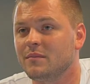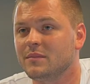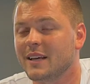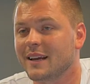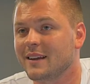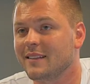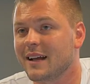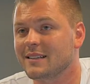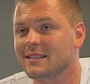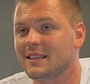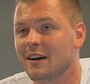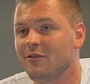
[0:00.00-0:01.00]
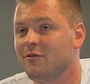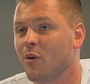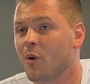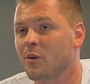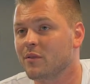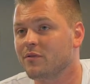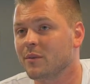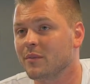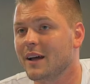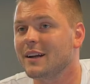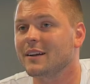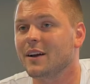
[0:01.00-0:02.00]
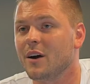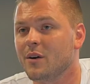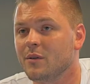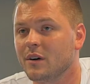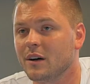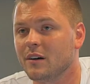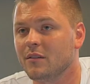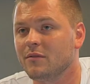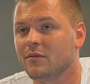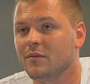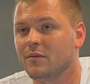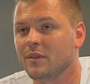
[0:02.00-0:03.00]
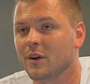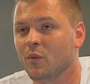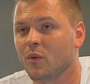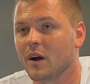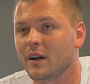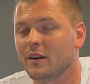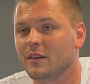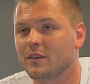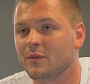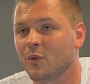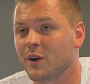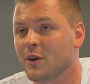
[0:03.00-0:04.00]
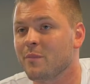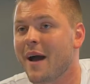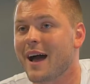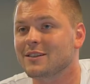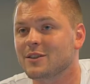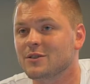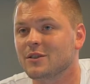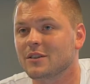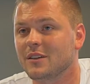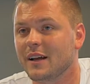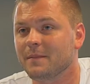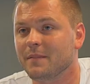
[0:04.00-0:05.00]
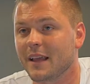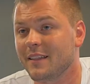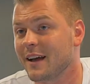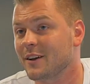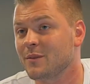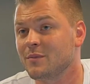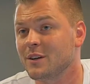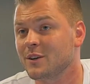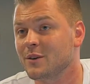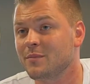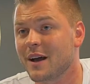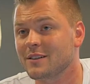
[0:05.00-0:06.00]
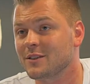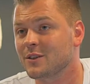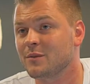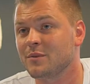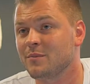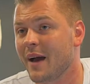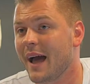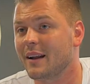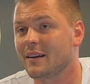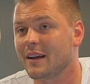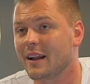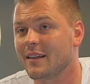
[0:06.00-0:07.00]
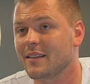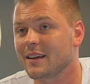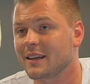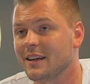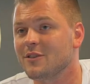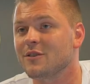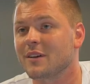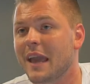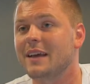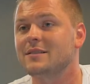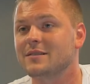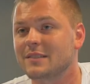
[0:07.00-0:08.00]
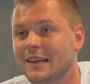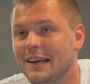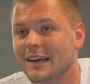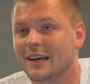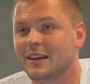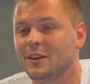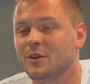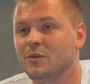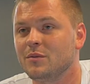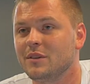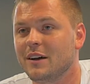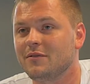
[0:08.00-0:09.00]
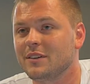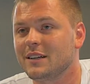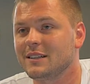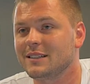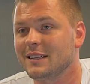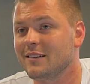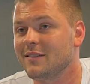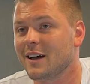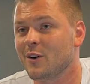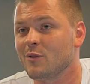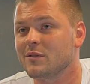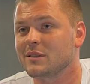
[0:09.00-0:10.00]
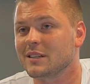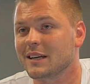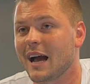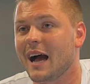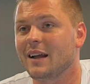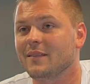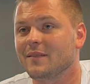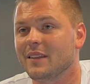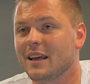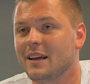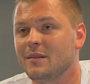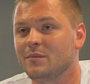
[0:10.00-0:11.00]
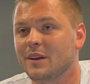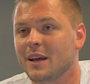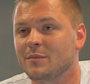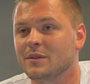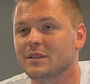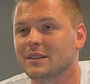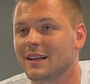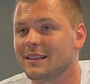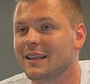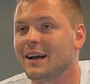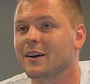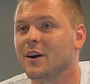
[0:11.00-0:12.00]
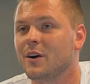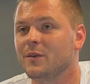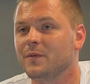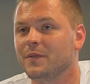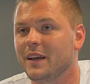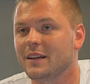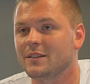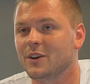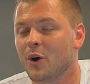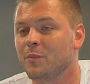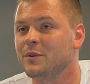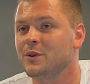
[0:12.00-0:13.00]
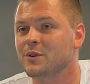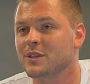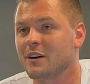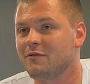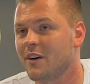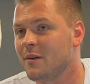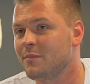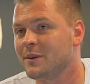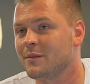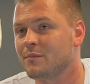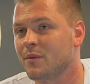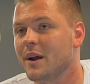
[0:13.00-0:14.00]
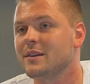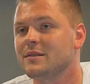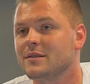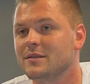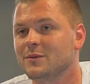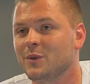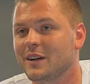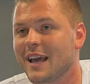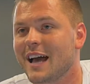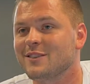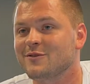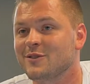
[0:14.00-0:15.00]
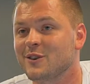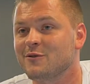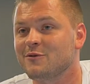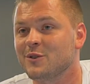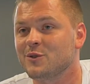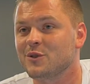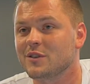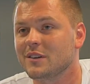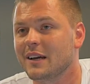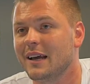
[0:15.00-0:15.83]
taking that step forward from letting go of you know what what your past has looked like and that could be a good past it could be bad and i think in either case you definitely need to give that over to god and be able to let that go and to open yourself up and embrace what he has for your future